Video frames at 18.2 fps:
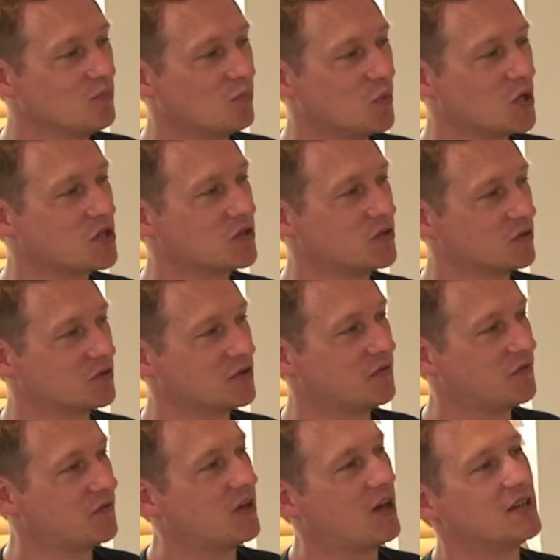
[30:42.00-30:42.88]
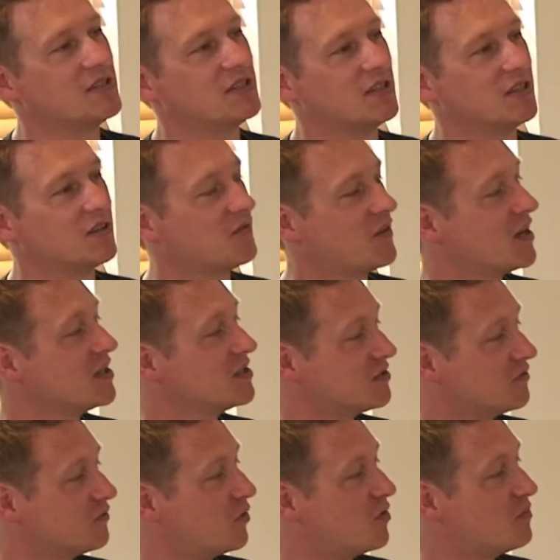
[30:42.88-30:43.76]
which sort of flies in the
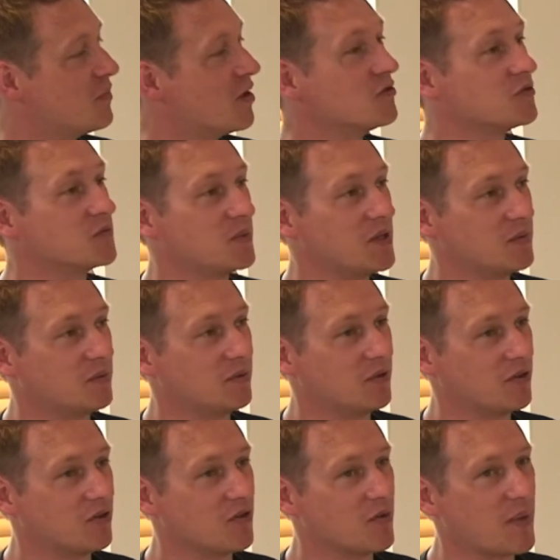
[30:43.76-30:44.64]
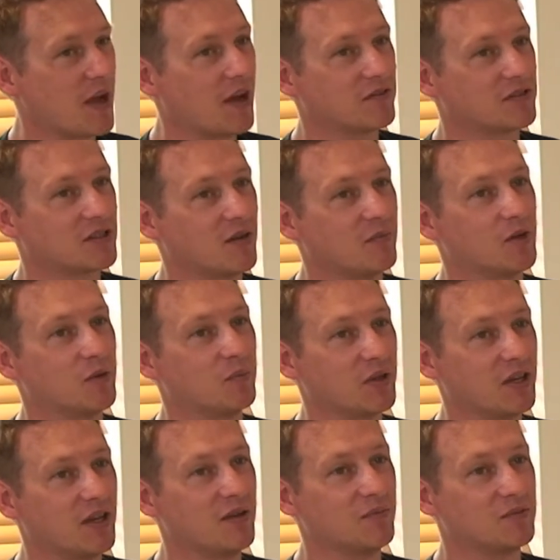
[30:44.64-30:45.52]
face of what most people that are about to come in
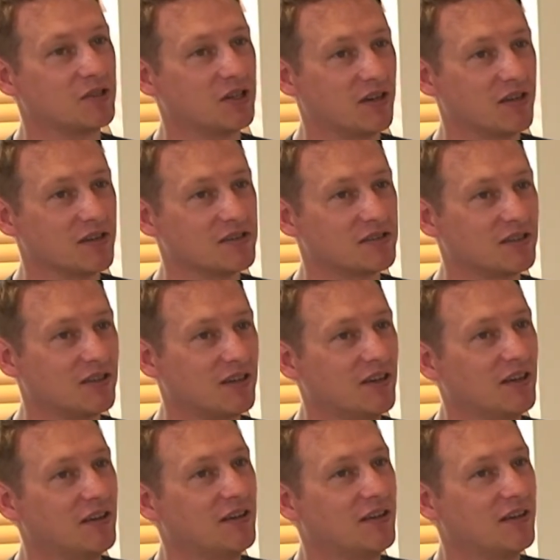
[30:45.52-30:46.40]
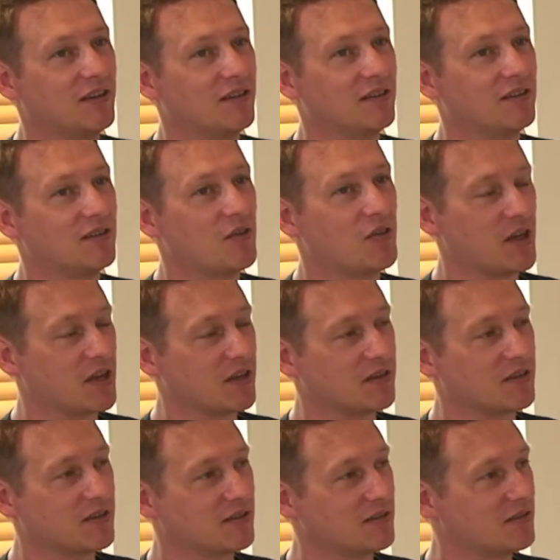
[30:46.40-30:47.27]
and be hypnotized
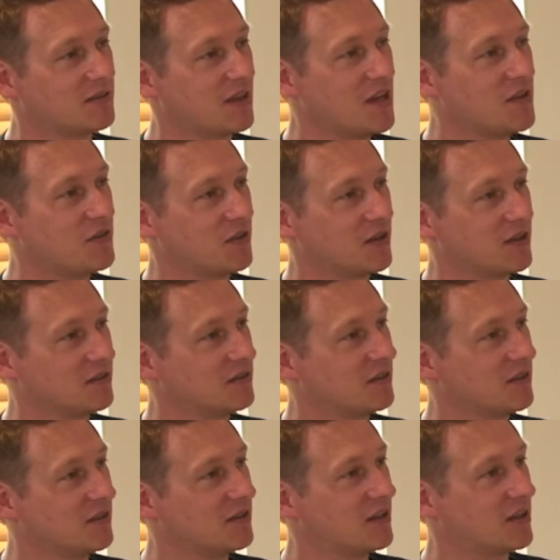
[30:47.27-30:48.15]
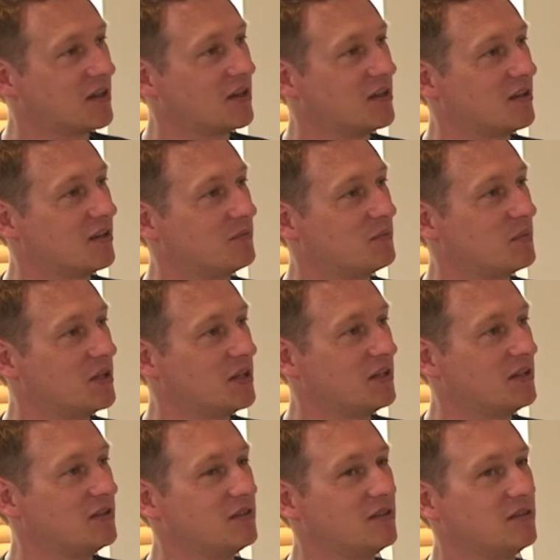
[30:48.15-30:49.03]
think. They think that they're going to
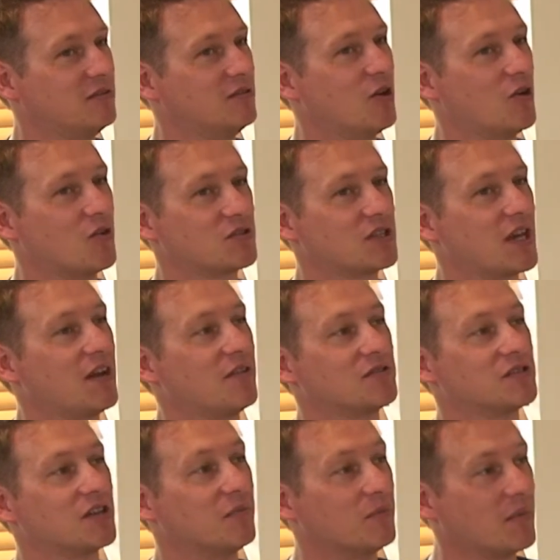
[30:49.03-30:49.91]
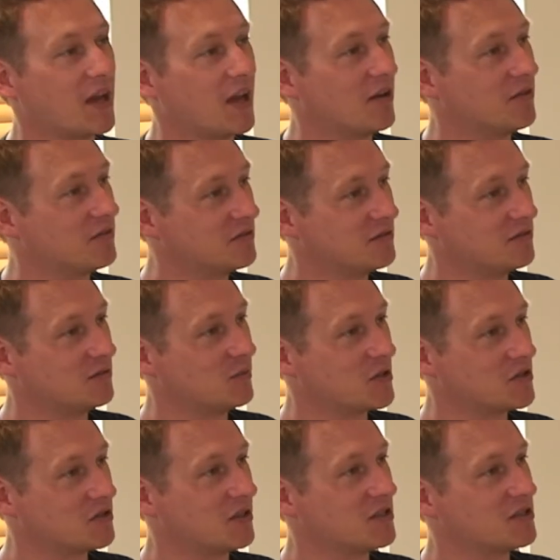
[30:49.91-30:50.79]
be knocked out somehow,
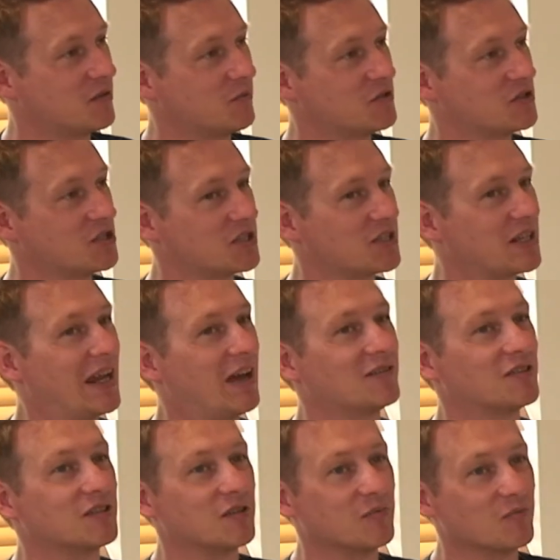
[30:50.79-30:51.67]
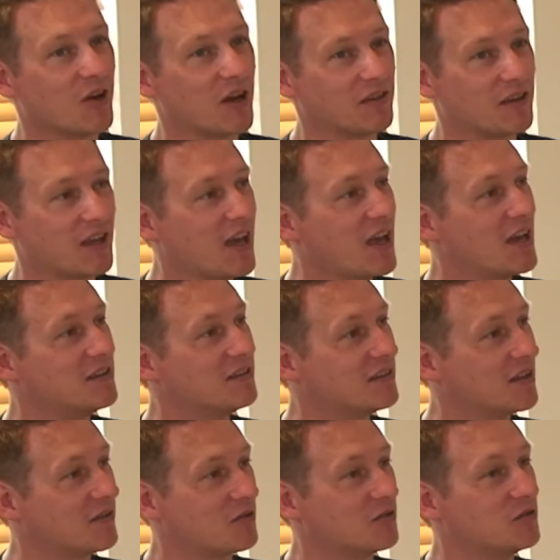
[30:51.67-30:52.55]
almost like someone's just clouted them around the head
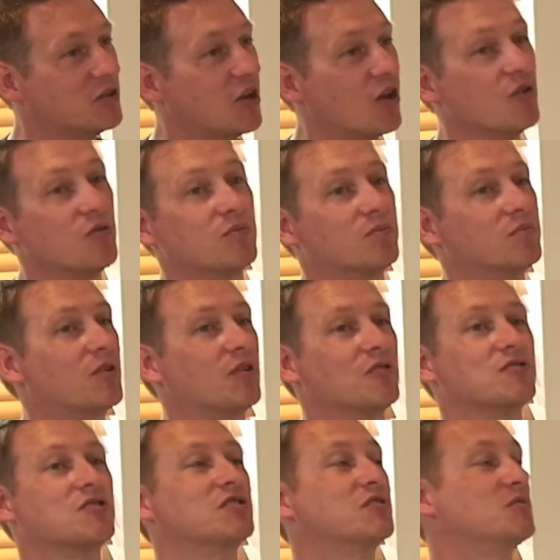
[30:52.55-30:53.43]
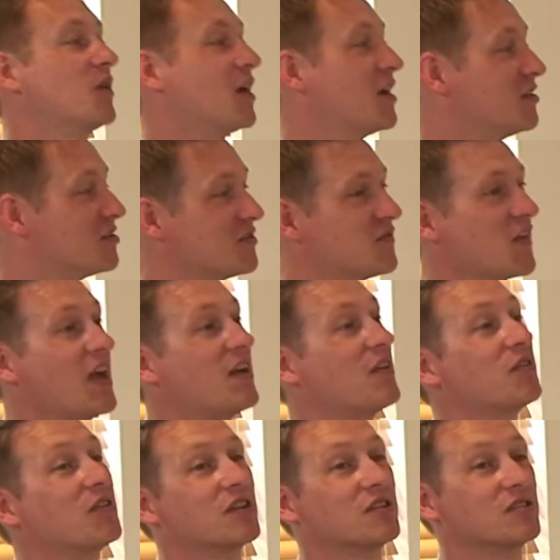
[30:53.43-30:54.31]
and they've got no conscious awareness of
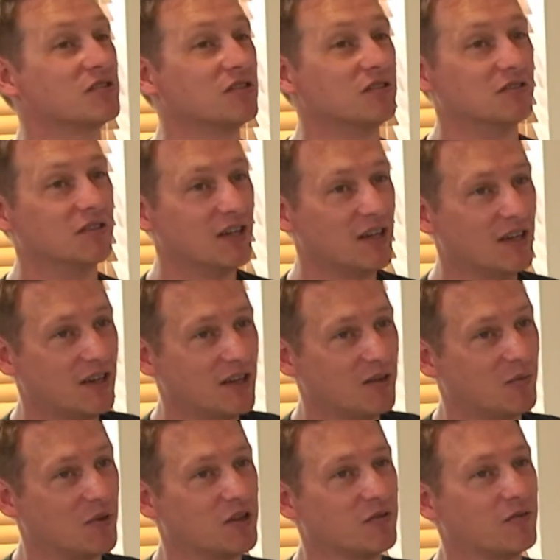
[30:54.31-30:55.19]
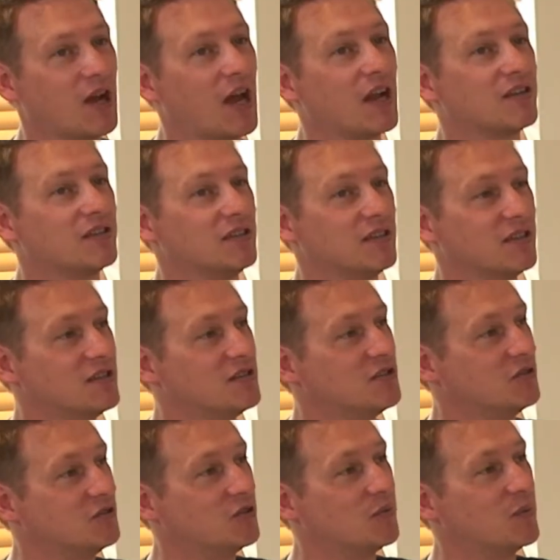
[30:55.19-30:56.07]
anything at all, when the reality
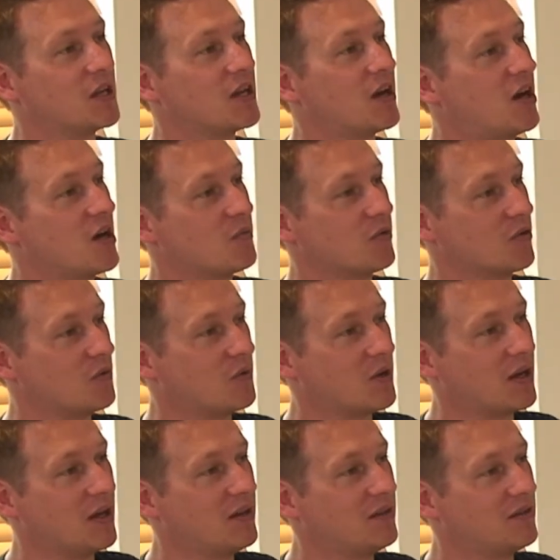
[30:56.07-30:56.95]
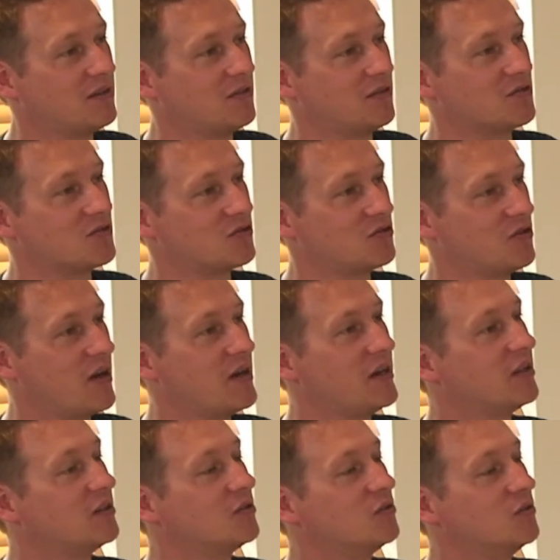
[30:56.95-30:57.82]
is you're normally hyper aware. On
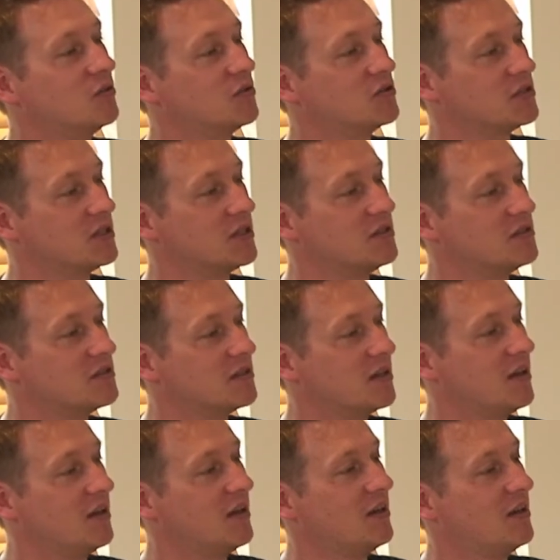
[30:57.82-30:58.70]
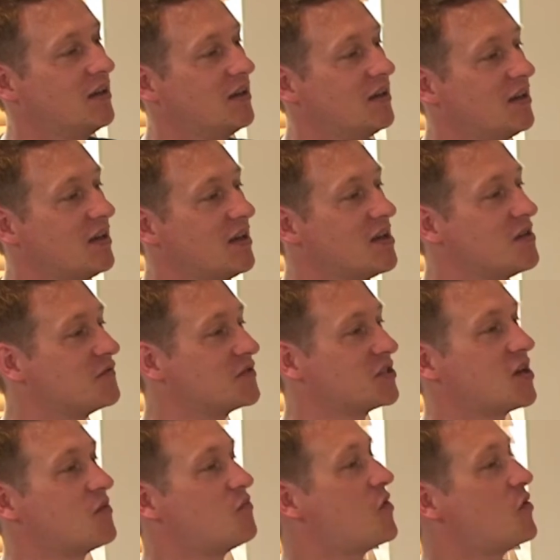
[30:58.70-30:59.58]
training courses, if
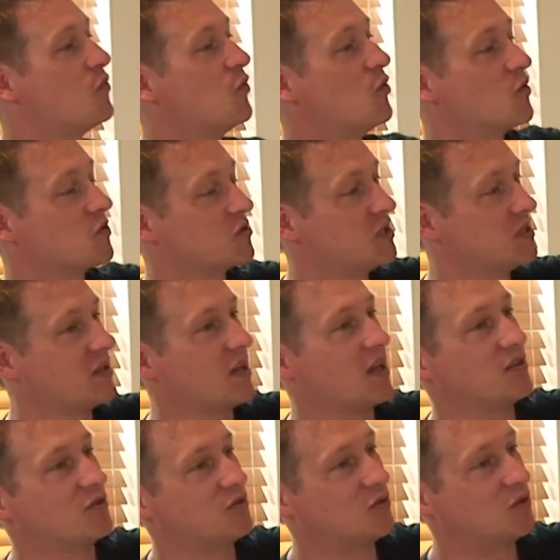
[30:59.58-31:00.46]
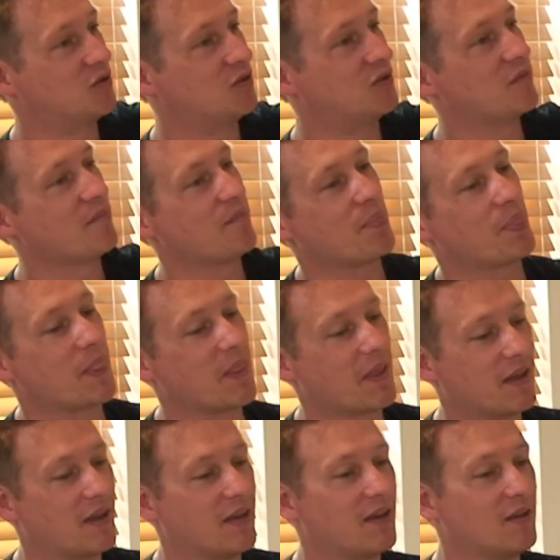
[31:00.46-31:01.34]
someone walked in that door
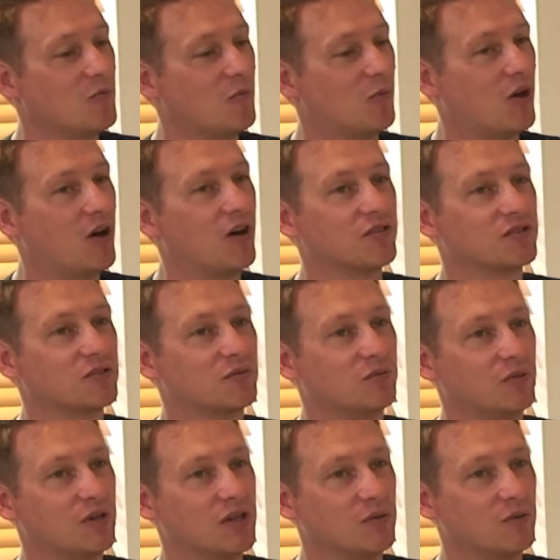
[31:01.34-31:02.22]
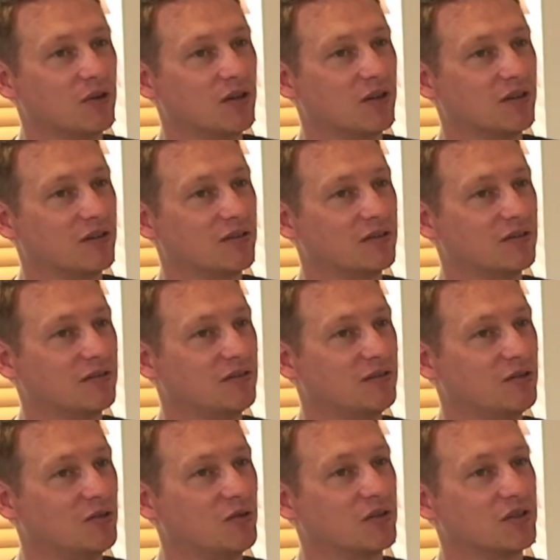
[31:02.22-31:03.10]
whilst we were
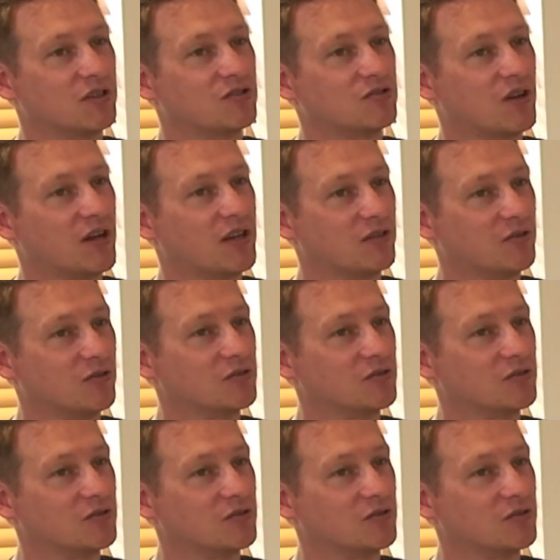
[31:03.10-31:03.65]
doing this training